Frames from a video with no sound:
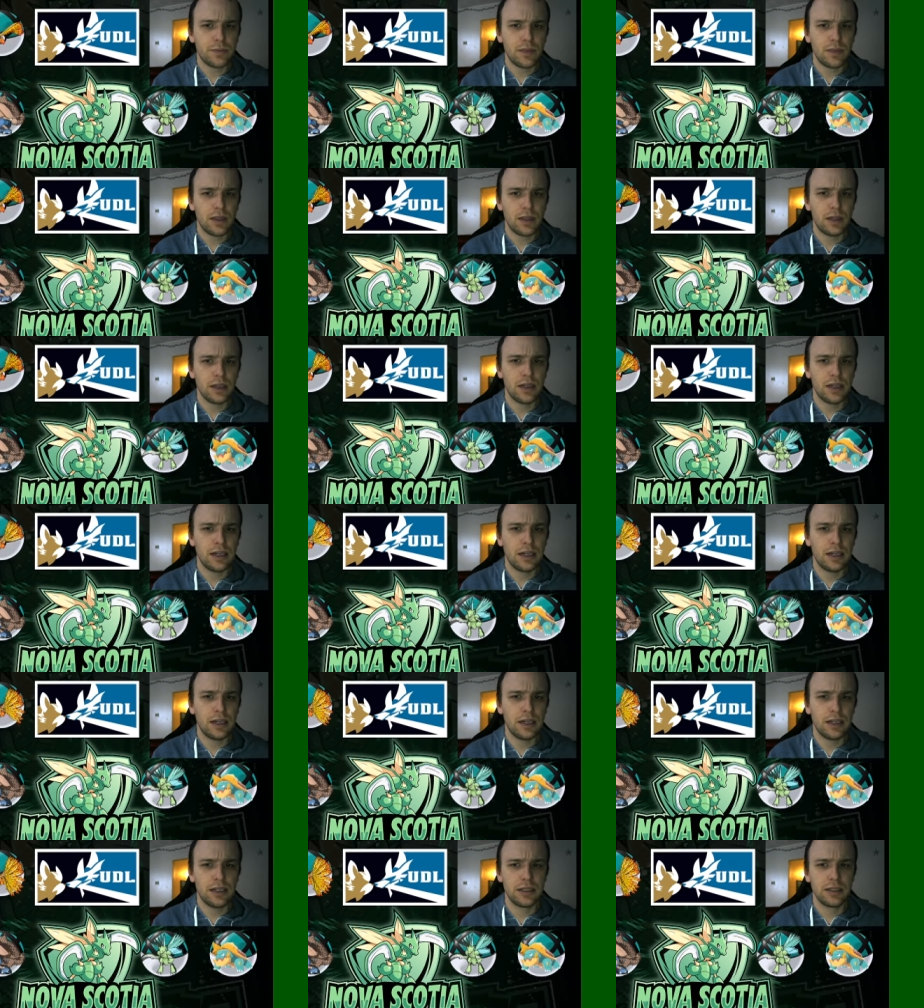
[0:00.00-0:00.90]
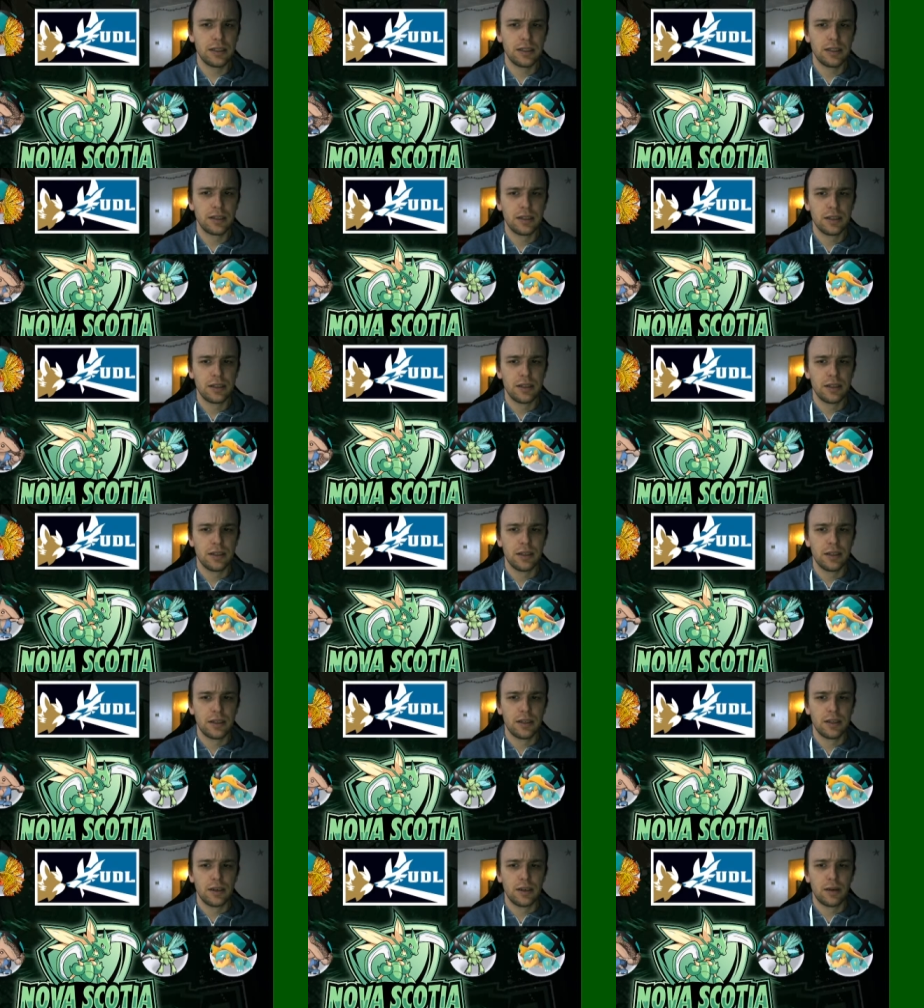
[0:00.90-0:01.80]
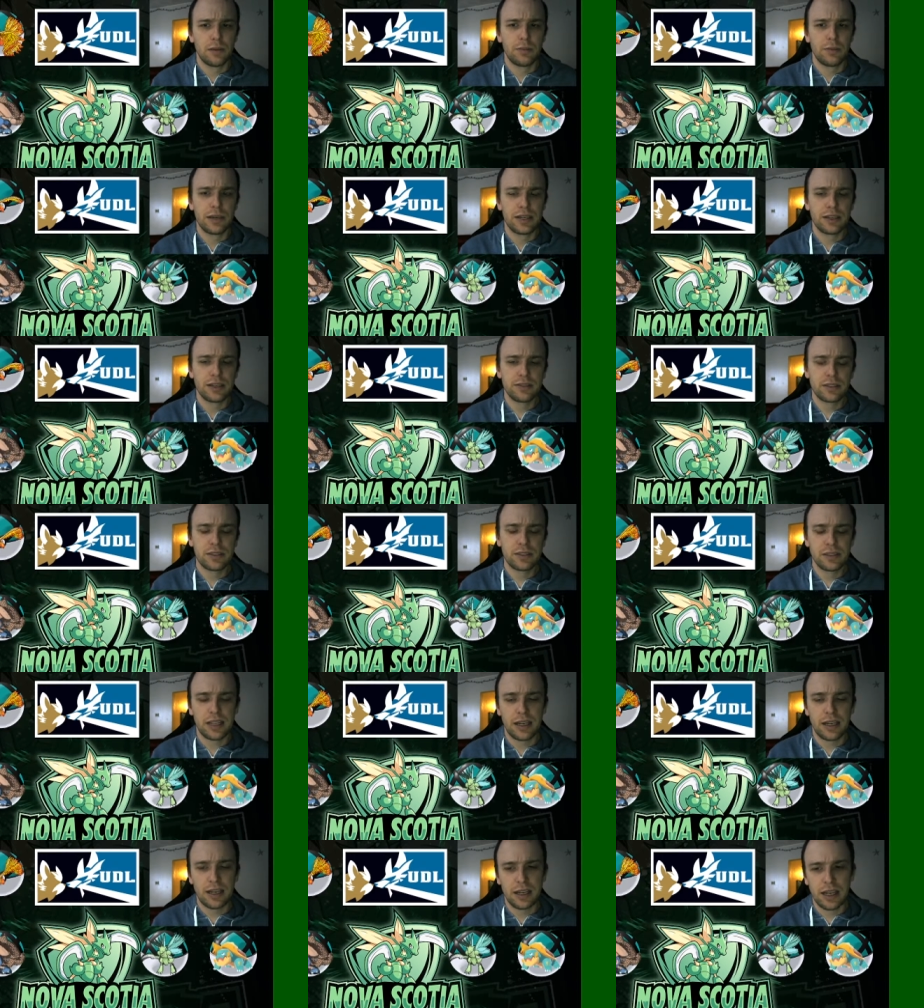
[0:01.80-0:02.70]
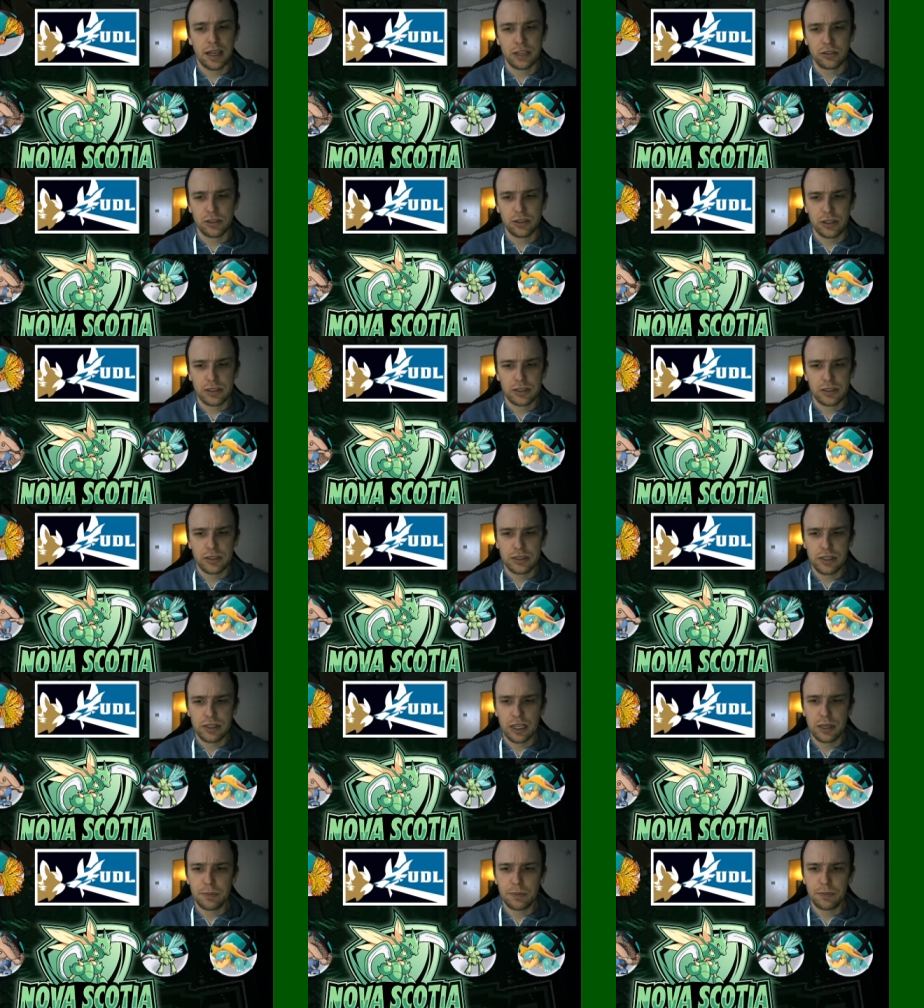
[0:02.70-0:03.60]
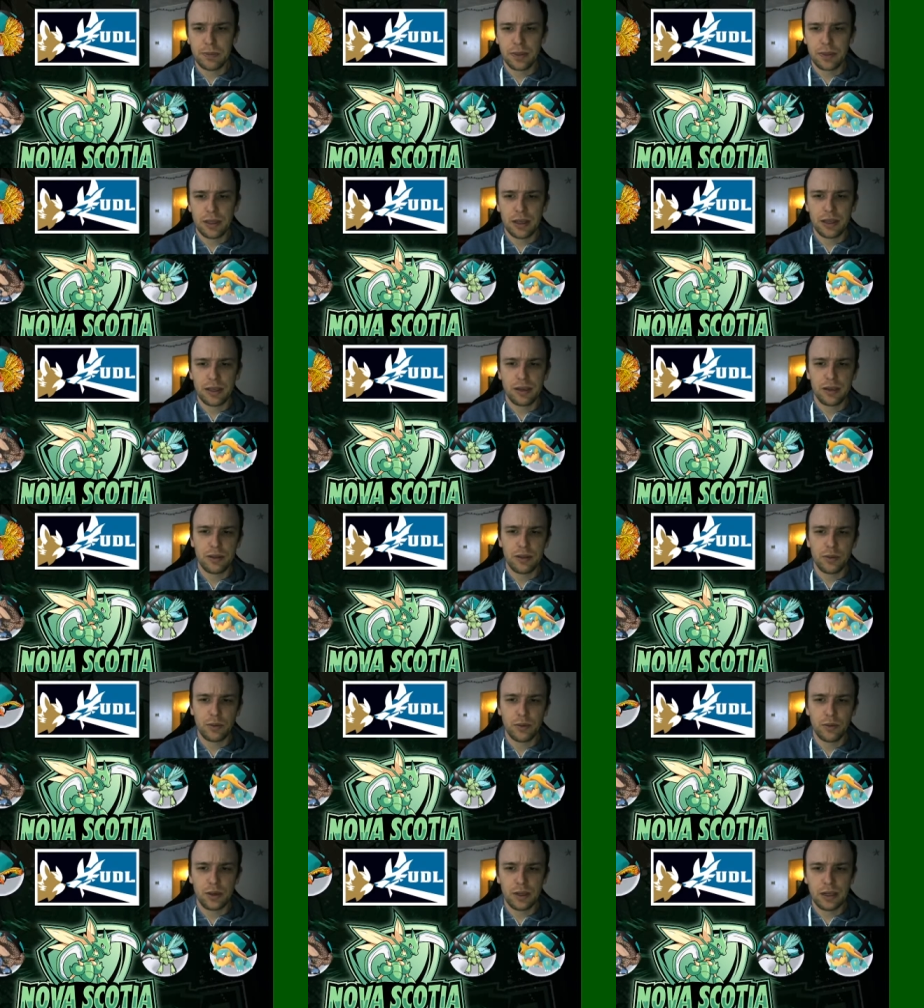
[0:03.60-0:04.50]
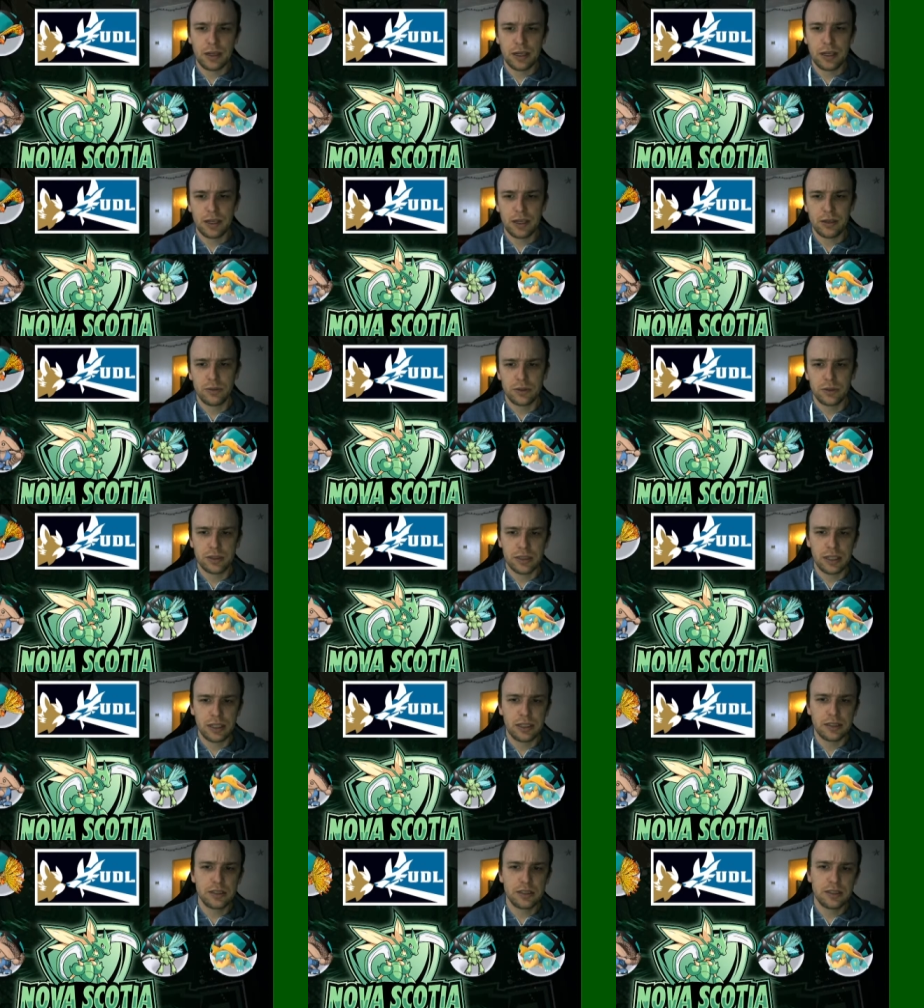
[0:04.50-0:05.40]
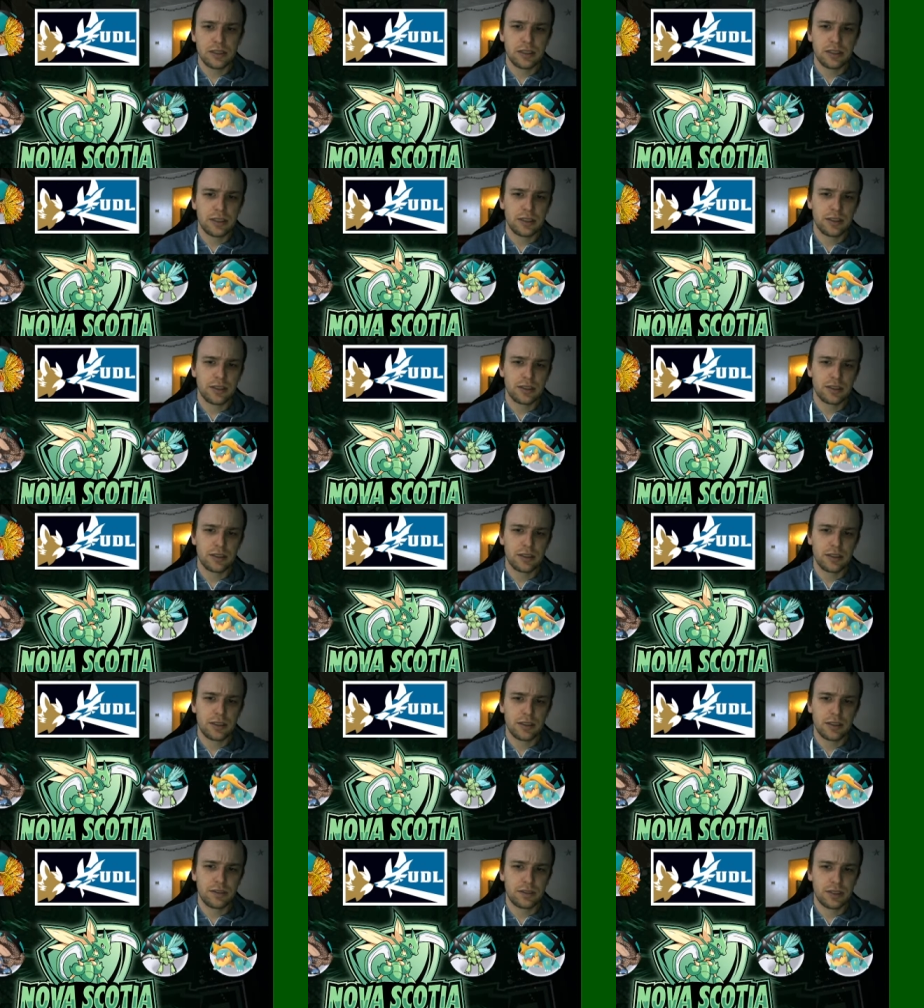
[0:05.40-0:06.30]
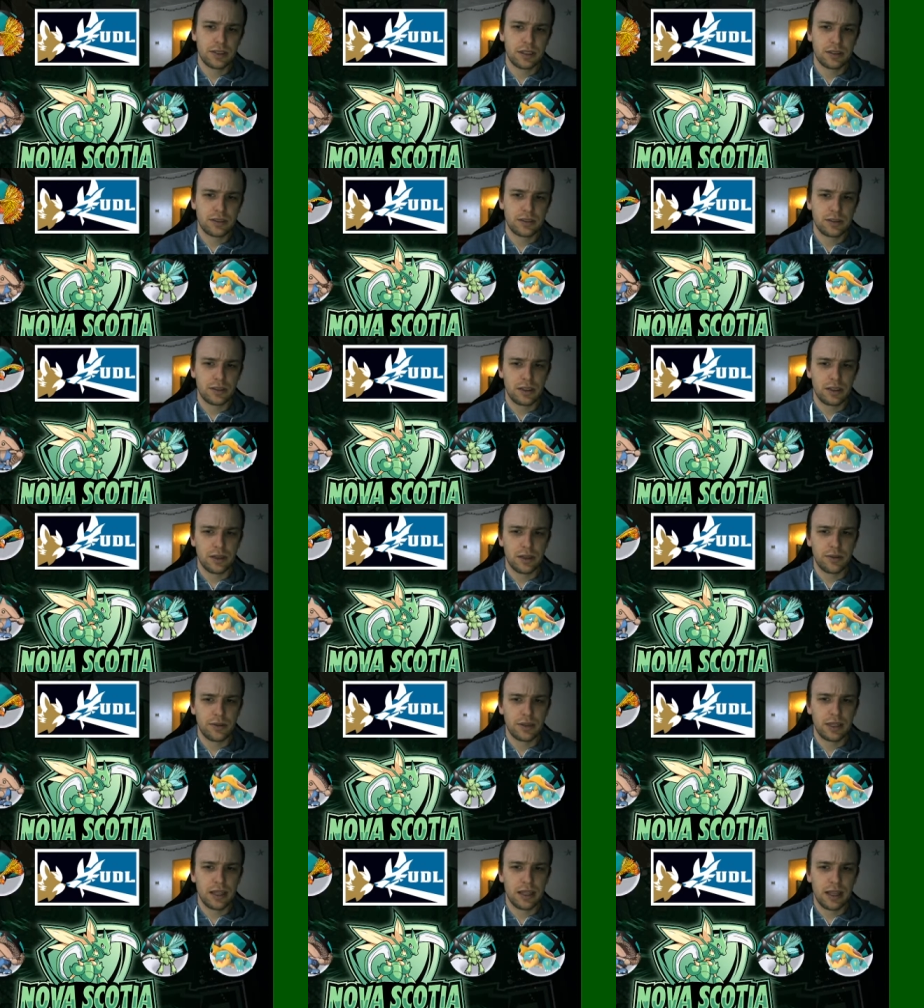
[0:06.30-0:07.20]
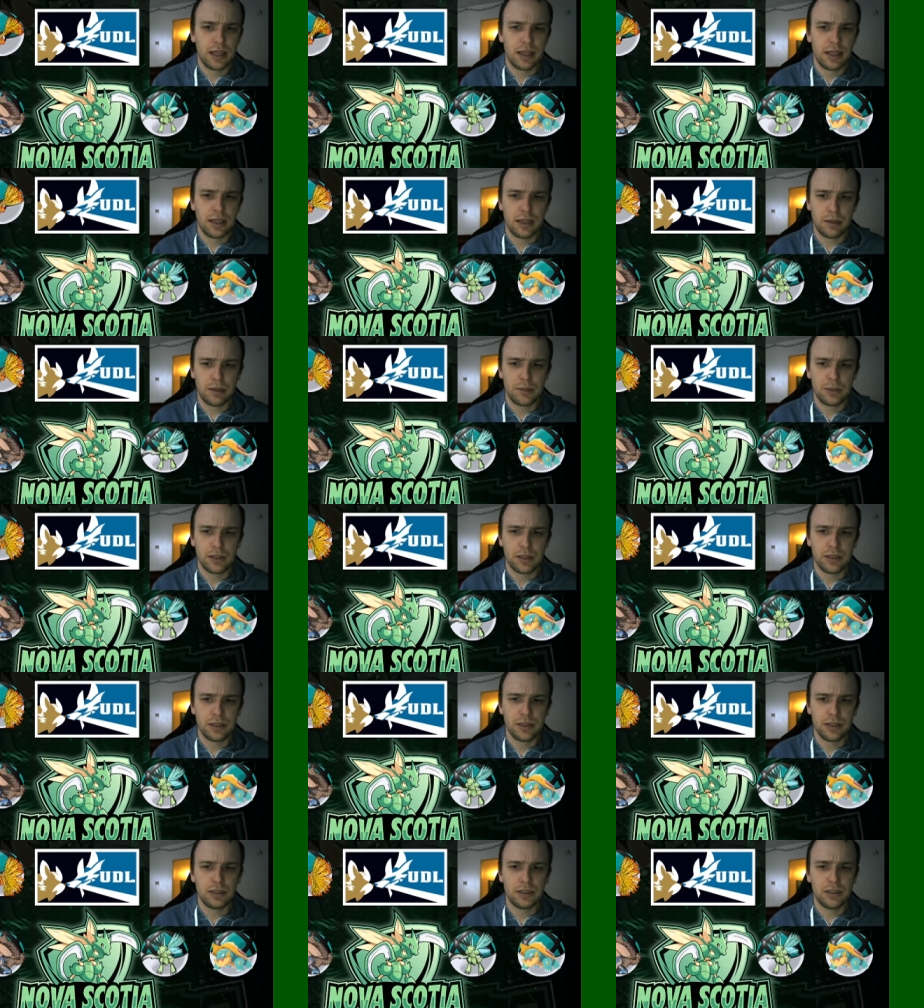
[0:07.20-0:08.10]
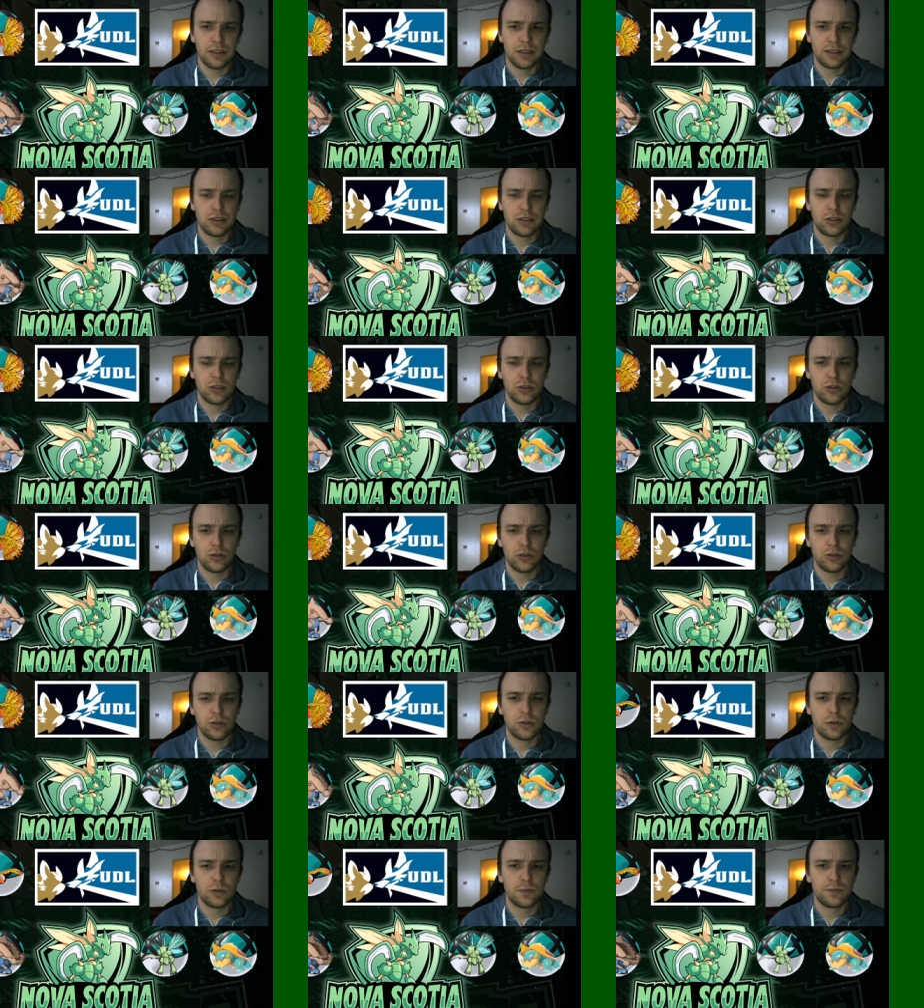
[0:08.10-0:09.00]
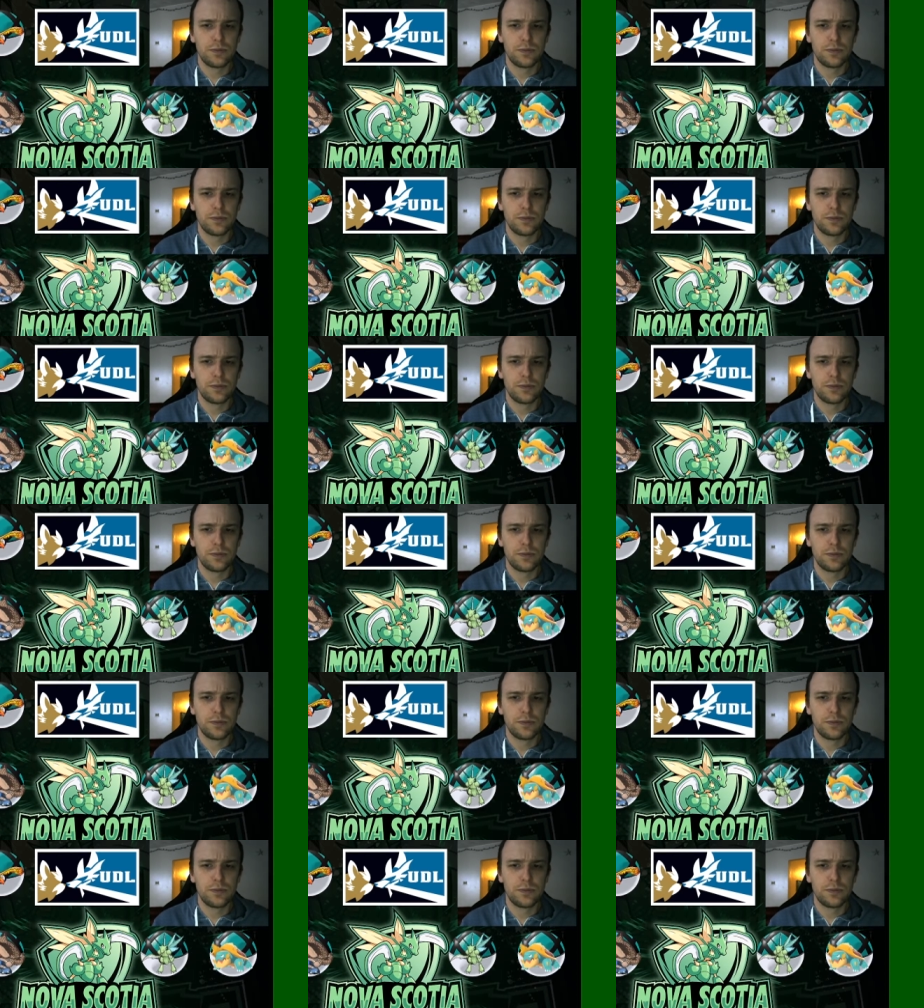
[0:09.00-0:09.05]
but it gives us that electric type that was nice. It also gives us the ability to,